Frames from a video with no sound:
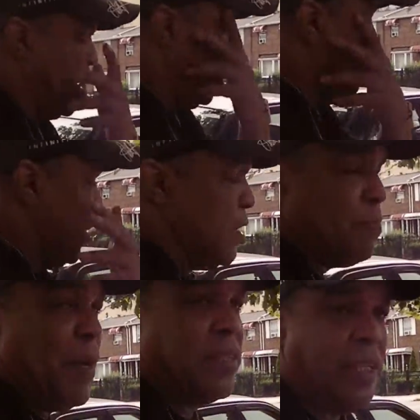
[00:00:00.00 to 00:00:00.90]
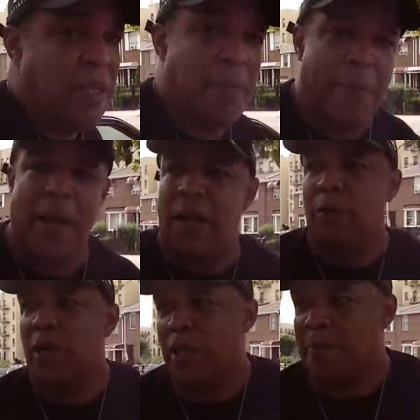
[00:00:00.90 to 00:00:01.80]
And the only Hispanics that lived there
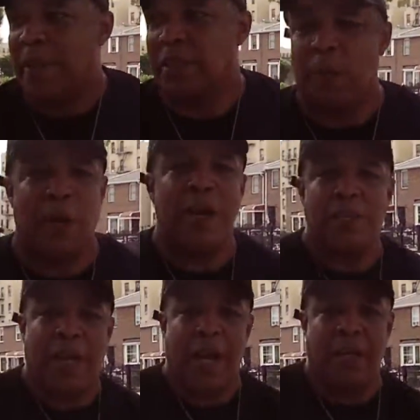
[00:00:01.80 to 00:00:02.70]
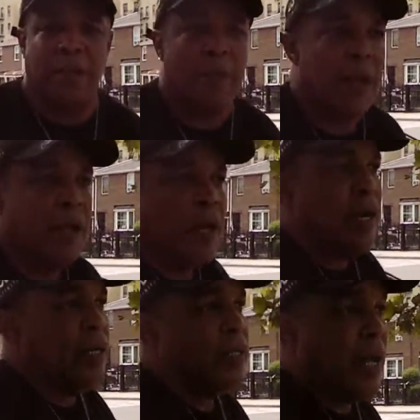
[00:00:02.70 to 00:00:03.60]
were Hispanics that were educated,
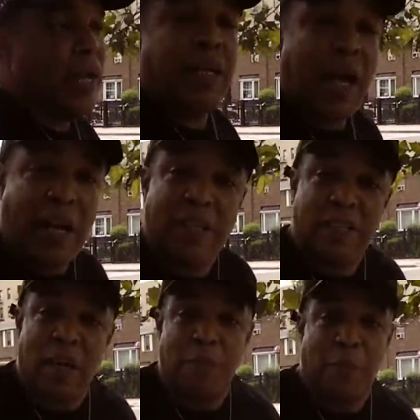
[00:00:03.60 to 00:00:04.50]
that got out of the South